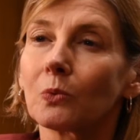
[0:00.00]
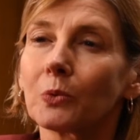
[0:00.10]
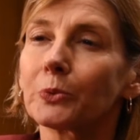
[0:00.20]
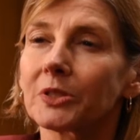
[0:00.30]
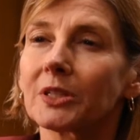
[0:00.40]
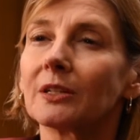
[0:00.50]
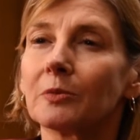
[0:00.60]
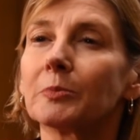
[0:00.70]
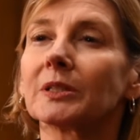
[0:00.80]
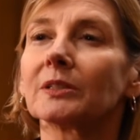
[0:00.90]
what we're seeing in
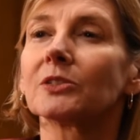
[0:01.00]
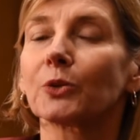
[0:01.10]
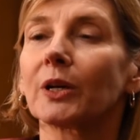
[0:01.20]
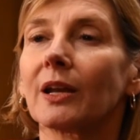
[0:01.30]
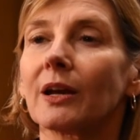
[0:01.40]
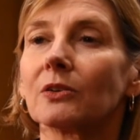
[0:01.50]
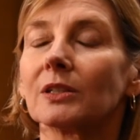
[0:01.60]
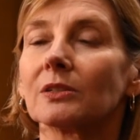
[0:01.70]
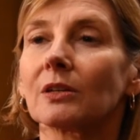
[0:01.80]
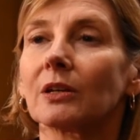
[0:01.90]
the Middle East right now
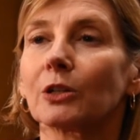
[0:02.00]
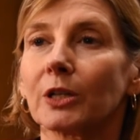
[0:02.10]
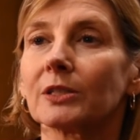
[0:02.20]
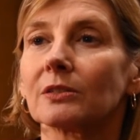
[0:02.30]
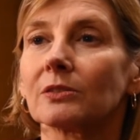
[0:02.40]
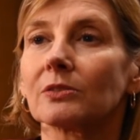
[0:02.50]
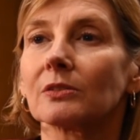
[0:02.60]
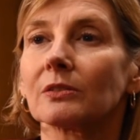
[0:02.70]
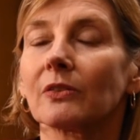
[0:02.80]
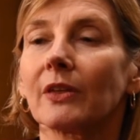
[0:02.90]
is a
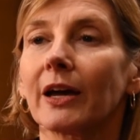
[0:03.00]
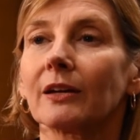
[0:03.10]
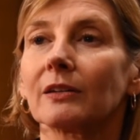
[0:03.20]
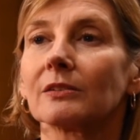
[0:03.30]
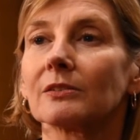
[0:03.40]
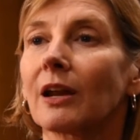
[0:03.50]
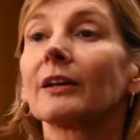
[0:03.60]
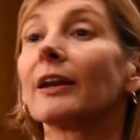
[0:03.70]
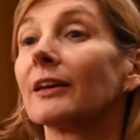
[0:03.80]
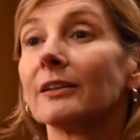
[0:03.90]
crisis that is not
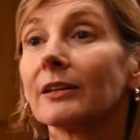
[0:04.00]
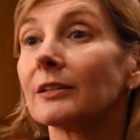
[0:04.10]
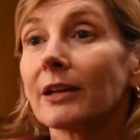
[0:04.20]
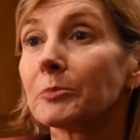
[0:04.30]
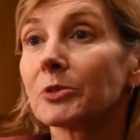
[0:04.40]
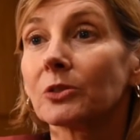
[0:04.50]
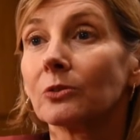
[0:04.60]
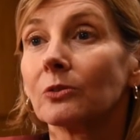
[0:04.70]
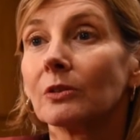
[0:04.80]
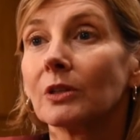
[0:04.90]
going to end anytime
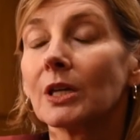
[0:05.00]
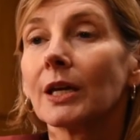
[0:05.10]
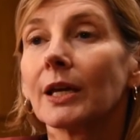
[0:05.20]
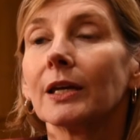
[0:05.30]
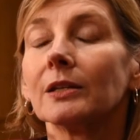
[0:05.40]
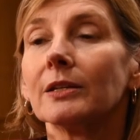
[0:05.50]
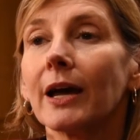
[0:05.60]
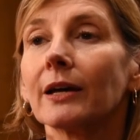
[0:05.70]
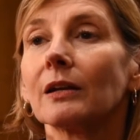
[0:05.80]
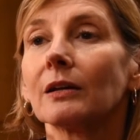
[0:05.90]
soon. And
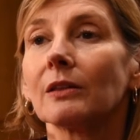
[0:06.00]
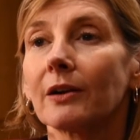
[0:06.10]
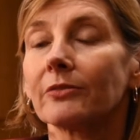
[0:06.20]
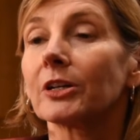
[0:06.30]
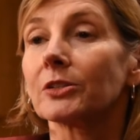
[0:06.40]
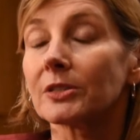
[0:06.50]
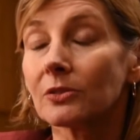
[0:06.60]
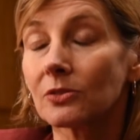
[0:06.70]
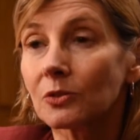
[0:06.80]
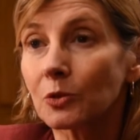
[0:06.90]
yet a lot of our
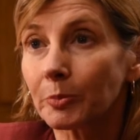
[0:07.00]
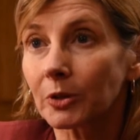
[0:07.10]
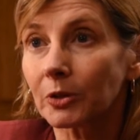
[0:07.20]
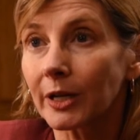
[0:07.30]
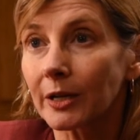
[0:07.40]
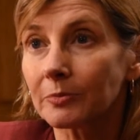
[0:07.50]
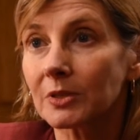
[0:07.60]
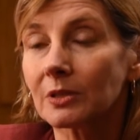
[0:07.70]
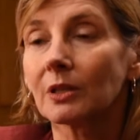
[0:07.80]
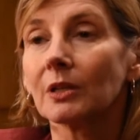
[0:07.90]
assistance
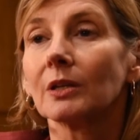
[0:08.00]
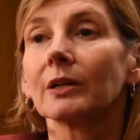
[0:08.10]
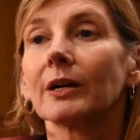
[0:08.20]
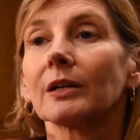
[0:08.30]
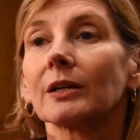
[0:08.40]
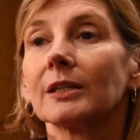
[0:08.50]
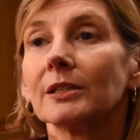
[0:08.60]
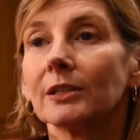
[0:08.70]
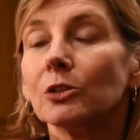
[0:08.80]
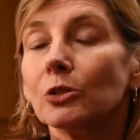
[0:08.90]
programs
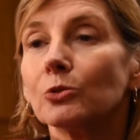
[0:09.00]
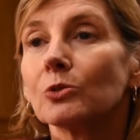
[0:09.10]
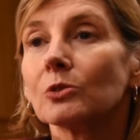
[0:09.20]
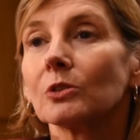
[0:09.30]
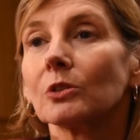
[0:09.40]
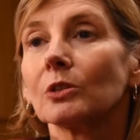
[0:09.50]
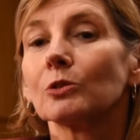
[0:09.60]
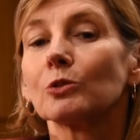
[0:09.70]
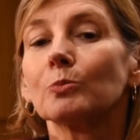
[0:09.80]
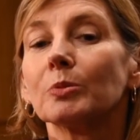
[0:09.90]
continues
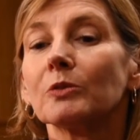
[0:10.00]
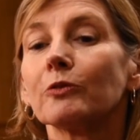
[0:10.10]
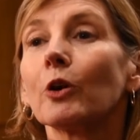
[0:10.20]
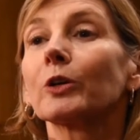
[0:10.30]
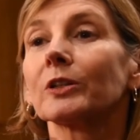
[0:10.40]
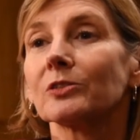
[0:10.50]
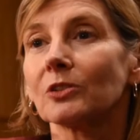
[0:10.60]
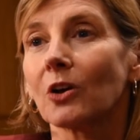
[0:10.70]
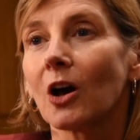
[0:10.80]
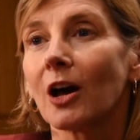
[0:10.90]
to be
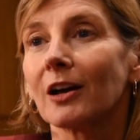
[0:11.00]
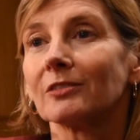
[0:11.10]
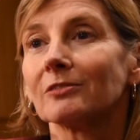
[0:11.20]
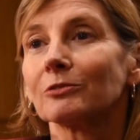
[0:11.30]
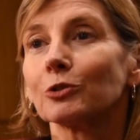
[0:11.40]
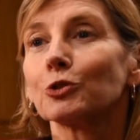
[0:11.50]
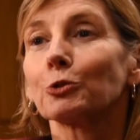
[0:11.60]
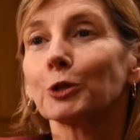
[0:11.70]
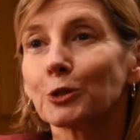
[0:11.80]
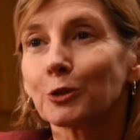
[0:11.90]
focused on
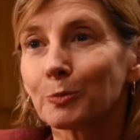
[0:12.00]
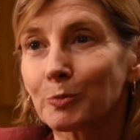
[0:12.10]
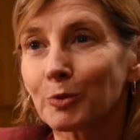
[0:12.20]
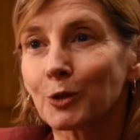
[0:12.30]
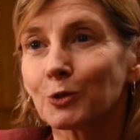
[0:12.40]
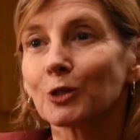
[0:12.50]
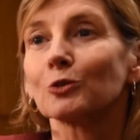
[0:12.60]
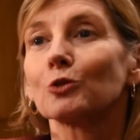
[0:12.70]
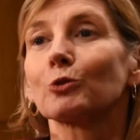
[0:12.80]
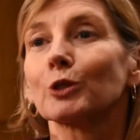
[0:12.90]
short-term
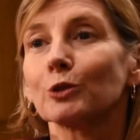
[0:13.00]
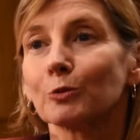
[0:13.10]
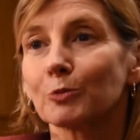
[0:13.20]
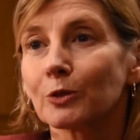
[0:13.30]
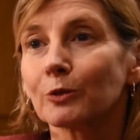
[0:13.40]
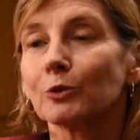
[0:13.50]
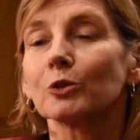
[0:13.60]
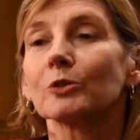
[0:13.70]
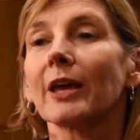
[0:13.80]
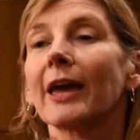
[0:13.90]
approaches, short-term
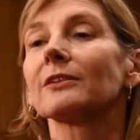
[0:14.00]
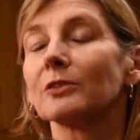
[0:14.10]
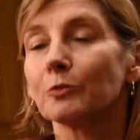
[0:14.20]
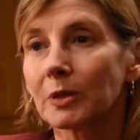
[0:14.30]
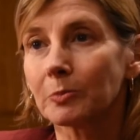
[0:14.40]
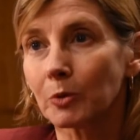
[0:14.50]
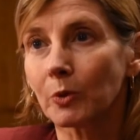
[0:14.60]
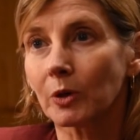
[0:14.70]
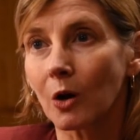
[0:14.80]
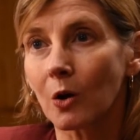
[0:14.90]
solutions, as if people
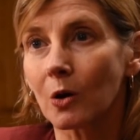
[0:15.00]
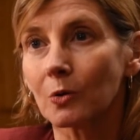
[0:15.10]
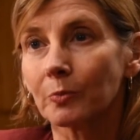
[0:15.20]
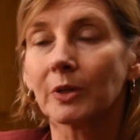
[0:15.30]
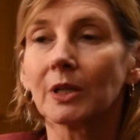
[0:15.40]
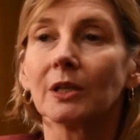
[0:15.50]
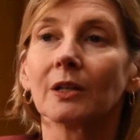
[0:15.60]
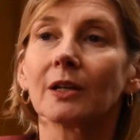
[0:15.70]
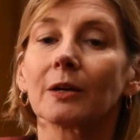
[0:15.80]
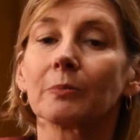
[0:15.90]
will go home.
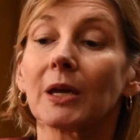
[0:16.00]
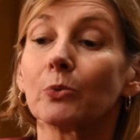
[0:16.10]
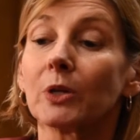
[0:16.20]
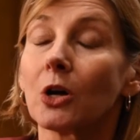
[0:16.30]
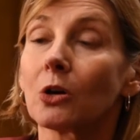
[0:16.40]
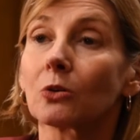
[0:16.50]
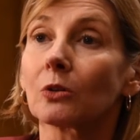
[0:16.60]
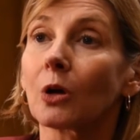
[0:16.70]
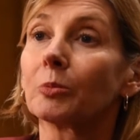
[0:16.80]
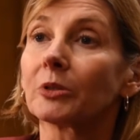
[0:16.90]
And we know
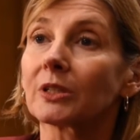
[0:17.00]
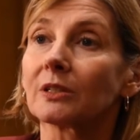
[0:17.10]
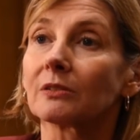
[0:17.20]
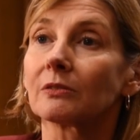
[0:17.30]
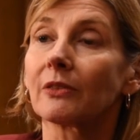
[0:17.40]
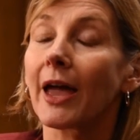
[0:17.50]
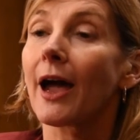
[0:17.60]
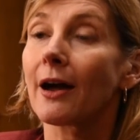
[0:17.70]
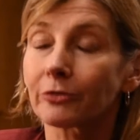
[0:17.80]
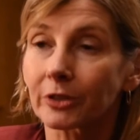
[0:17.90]
globally the
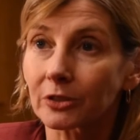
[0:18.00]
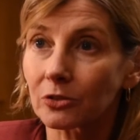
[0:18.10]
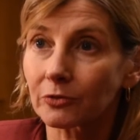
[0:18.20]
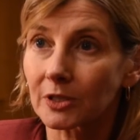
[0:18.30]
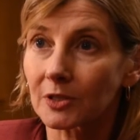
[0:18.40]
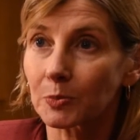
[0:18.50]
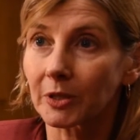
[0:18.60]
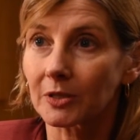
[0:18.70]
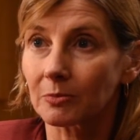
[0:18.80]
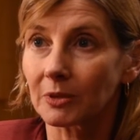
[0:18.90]
average for
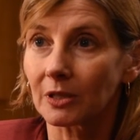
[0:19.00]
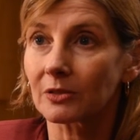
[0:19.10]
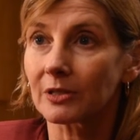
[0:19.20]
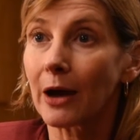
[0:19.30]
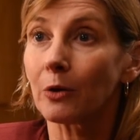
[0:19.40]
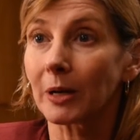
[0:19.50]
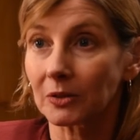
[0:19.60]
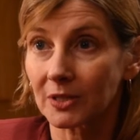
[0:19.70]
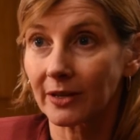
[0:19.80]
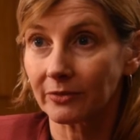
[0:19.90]
displacement is now
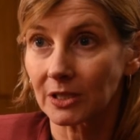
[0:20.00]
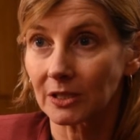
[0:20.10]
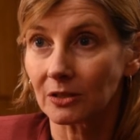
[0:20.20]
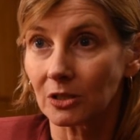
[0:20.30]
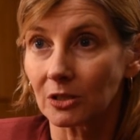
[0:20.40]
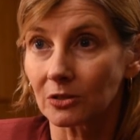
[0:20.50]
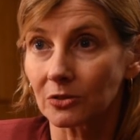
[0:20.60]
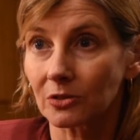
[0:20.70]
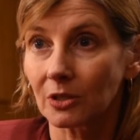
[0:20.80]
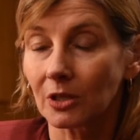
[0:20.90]
about 17
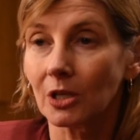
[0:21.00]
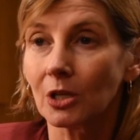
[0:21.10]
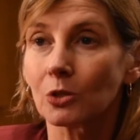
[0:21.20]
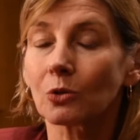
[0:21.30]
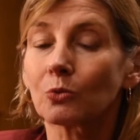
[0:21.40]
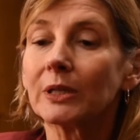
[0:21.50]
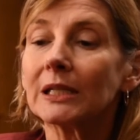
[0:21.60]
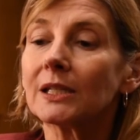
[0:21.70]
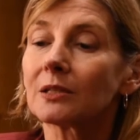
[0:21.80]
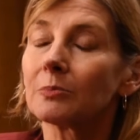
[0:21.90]
years. So we
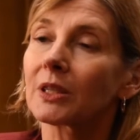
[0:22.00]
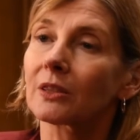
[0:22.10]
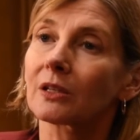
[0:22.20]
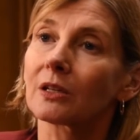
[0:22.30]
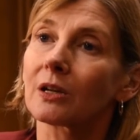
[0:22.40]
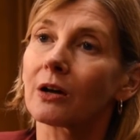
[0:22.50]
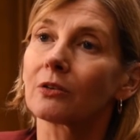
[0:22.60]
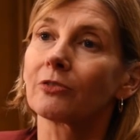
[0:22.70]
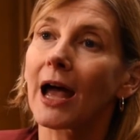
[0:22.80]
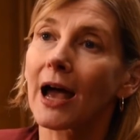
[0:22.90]
need to be thinking
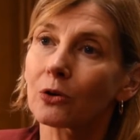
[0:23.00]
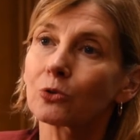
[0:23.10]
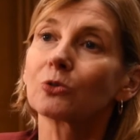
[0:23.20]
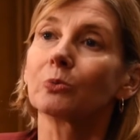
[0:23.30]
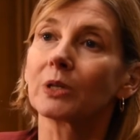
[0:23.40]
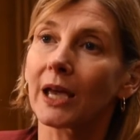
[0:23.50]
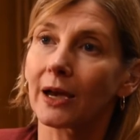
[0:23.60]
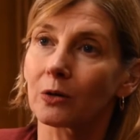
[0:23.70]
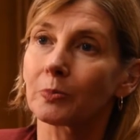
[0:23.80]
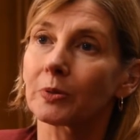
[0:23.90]
of how do we
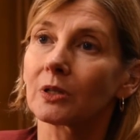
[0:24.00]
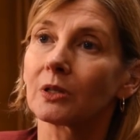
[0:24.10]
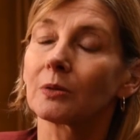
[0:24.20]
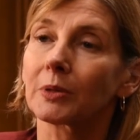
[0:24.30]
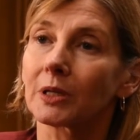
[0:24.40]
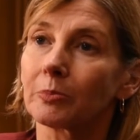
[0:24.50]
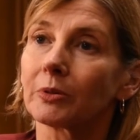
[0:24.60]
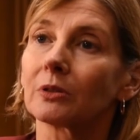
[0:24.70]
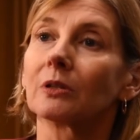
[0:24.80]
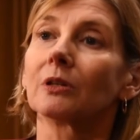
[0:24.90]
help
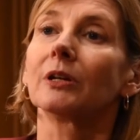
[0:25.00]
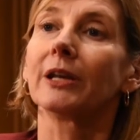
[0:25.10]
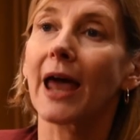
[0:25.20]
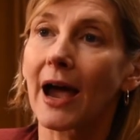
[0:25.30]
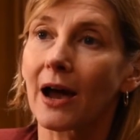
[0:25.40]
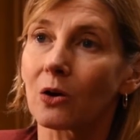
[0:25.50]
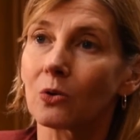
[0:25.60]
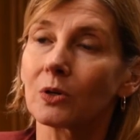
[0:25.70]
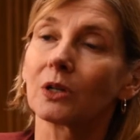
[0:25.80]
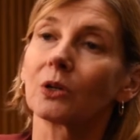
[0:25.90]
people
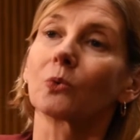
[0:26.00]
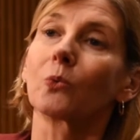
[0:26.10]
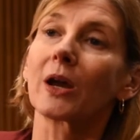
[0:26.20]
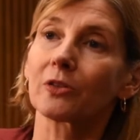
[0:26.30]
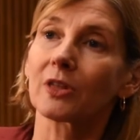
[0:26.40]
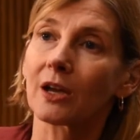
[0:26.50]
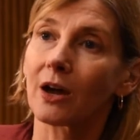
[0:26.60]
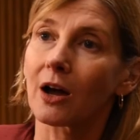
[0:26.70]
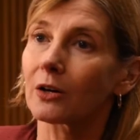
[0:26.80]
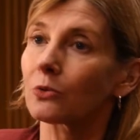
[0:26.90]
now, where they
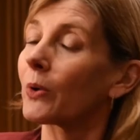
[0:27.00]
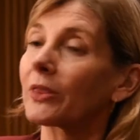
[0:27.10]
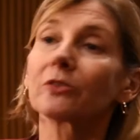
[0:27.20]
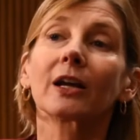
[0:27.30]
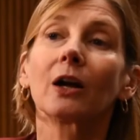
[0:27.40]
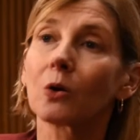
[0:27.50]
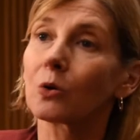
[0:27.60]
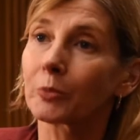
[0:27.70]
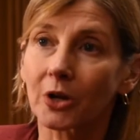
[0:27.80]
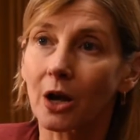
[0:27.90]
are, whether they go
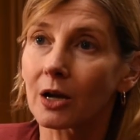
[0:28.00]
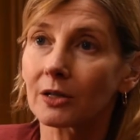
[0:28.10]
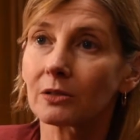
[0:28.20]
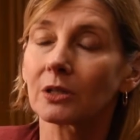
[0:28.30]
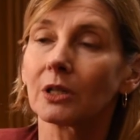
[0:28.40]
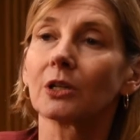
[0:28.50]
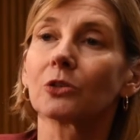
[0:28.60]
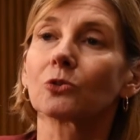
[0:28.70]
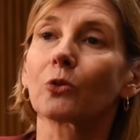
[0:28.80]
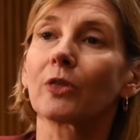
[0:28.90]
home or not,
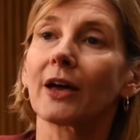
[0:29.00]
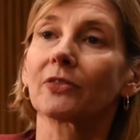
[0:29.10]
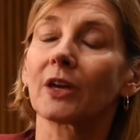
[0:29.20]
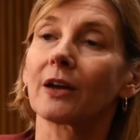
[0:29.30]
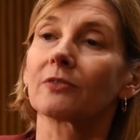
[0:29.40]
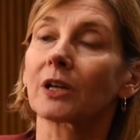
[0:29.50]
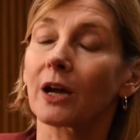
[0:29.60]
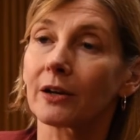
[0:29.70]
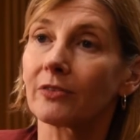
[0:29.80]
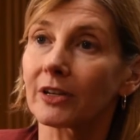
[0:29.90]
so that they have the
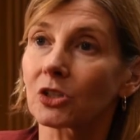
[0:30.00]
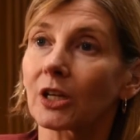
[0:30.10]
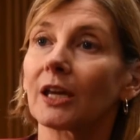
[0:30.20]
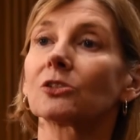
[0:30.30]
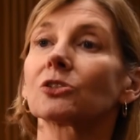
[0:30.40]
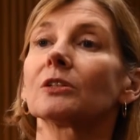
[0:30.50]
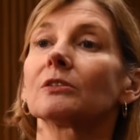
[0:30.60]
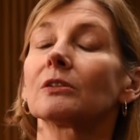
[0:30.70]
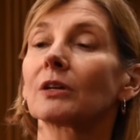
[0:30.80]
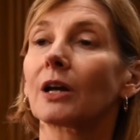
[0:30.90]
kind of
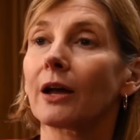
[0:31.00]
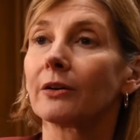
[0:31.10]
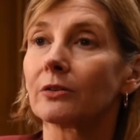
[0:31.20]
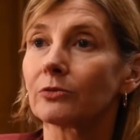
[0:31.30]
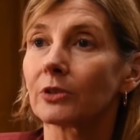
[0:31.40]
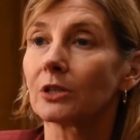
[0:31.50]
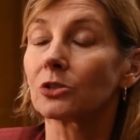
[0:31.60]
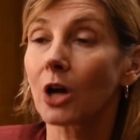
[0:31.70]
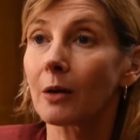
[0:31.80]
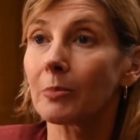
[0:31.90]
education, the kind of
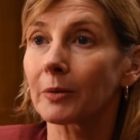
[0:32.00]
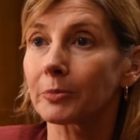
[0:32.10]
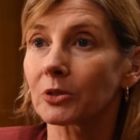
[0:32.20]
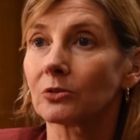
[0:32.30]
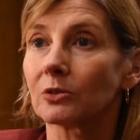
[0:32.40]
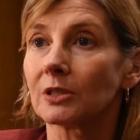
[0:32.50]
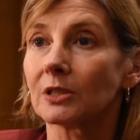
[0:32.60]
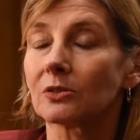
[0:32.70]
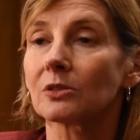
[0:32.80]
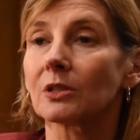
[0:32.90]
job
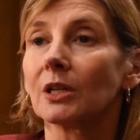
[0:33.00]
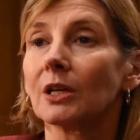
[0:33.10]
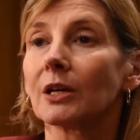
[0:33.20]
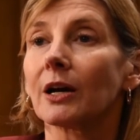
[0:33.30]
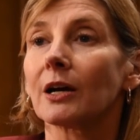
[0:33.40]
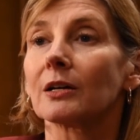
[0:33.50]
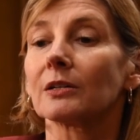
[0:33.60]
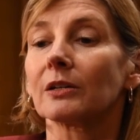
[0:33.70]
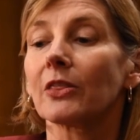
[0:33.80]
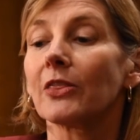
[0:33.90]
opportunities
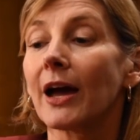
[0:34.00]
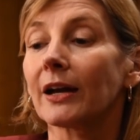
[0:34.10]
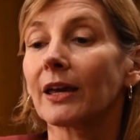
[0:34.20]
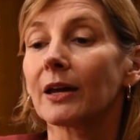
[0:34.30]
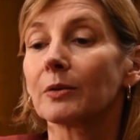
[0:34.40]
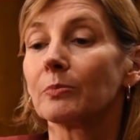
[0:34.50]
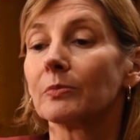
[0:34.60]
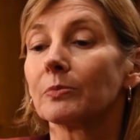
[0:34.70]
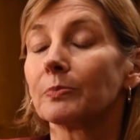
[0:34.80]
that can